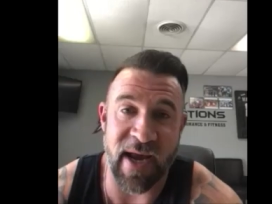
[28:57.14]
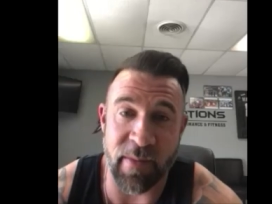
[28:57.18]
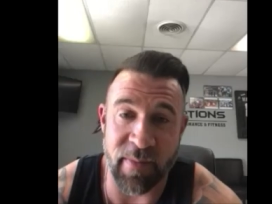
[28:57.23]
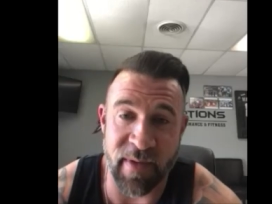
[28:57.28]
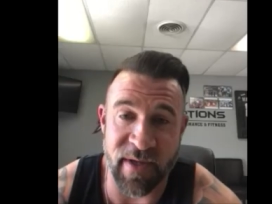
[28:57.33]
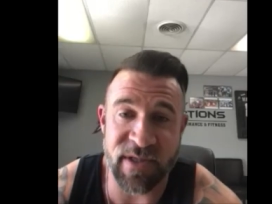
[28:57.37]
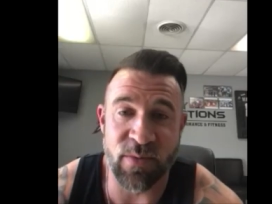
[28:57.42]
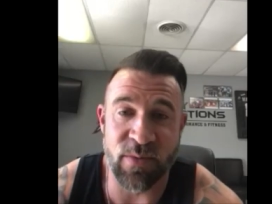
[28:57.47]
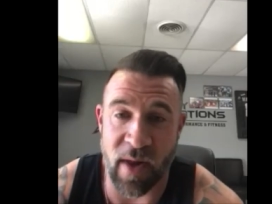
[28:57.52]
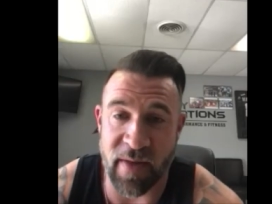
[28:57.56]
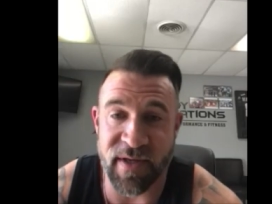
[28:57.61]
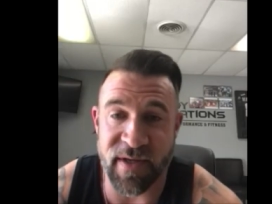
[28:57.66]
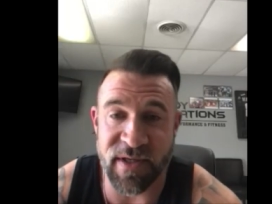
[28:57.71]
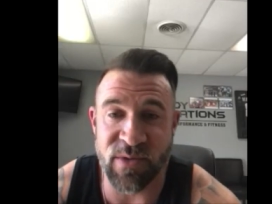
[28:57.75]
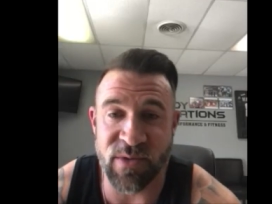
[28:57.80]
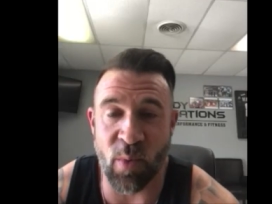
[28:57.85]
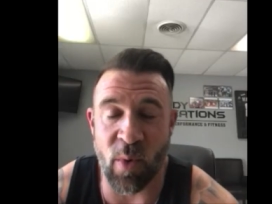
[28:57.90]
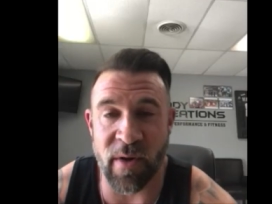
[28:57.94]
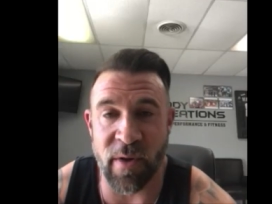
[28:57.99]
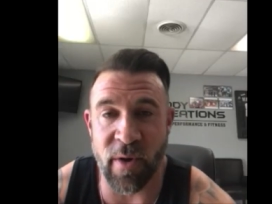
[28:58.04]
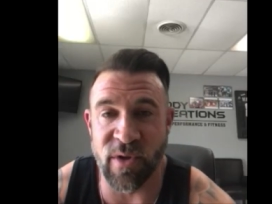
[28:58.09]
This is
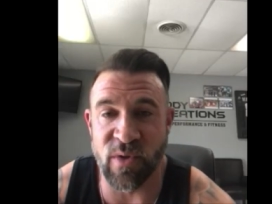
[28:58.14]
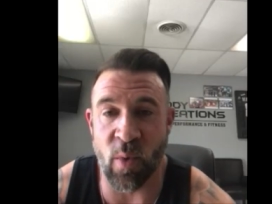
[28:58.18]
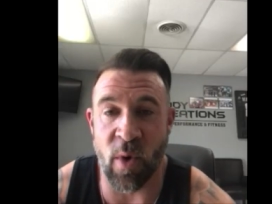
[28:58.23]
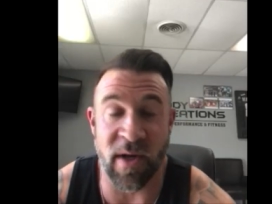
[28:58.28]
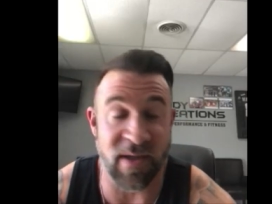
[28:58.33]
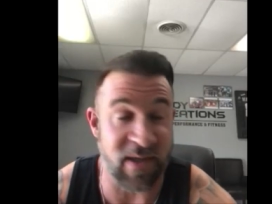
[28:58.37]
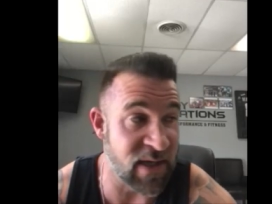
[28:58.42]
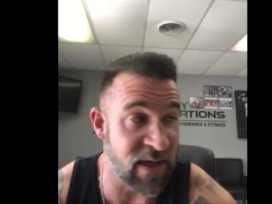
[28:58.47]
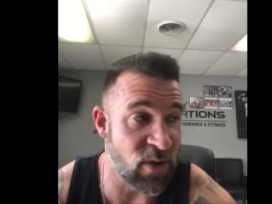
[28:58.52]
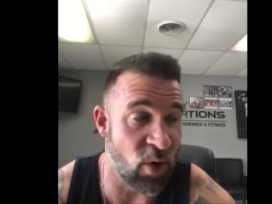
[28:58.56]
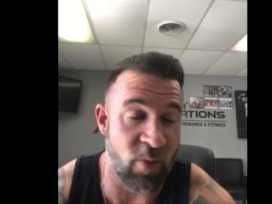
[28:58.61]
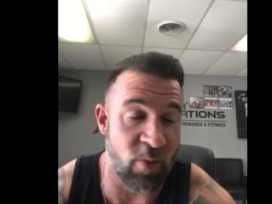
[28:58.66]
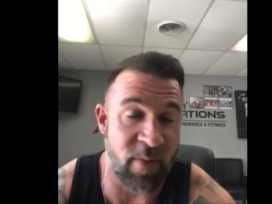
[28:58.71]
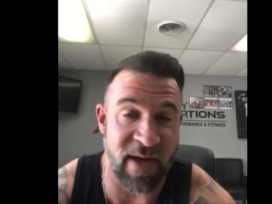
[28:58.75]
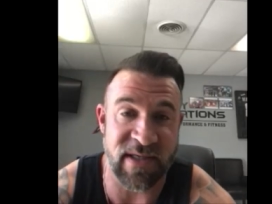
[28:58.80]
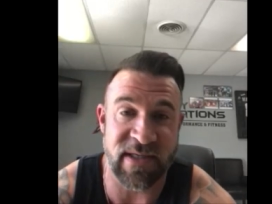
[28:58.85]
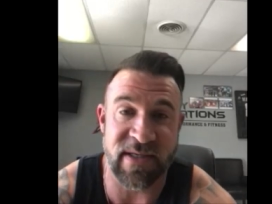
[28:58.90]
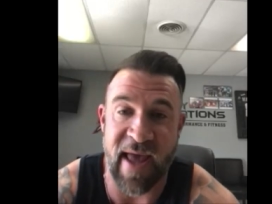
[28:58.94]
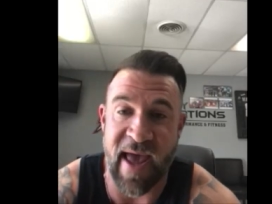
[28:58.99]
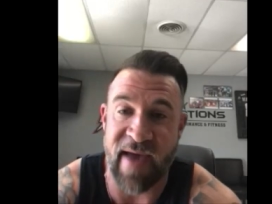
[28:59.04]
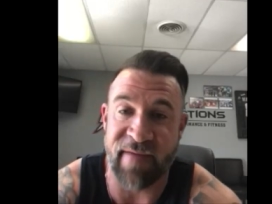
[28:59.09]
one of those ones I told my
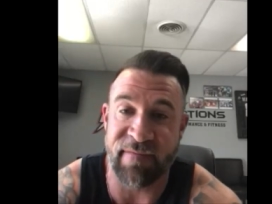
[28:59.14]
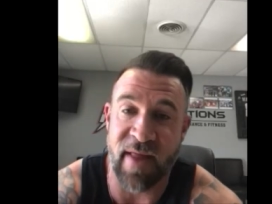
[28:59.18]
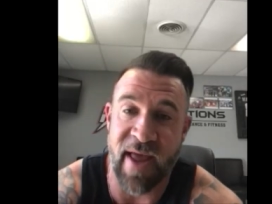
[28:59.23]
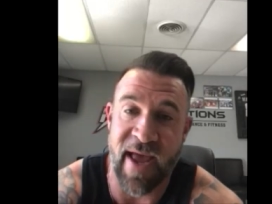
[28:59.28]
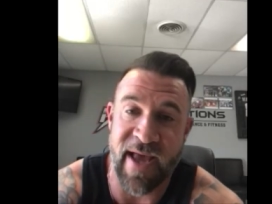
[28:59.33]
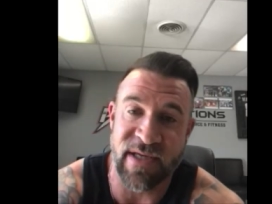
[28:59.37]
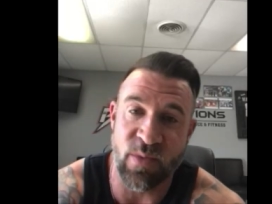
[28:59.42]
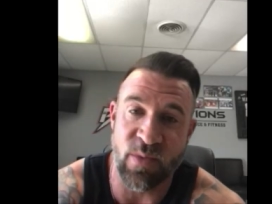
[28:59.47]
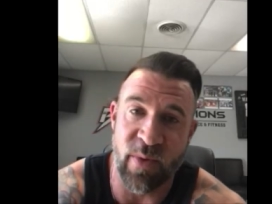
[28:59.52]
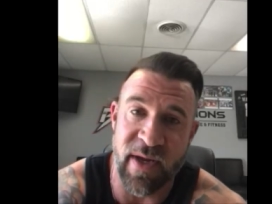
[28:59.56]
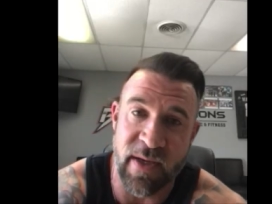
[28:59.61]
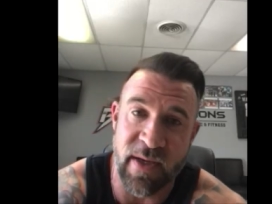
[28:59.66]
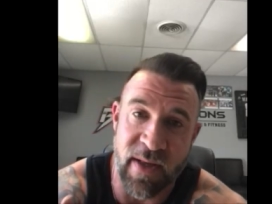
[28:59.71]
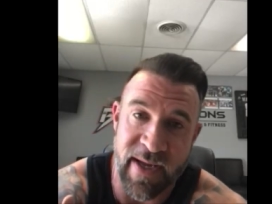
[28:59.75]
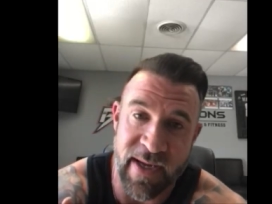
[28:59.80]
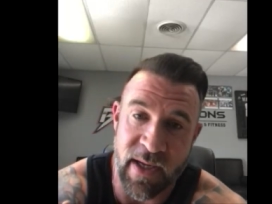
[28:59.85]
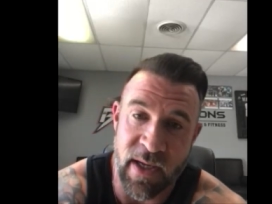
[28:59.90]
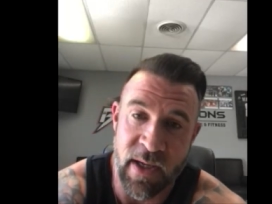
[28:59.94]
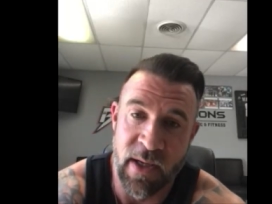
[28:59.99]
staff last week, like,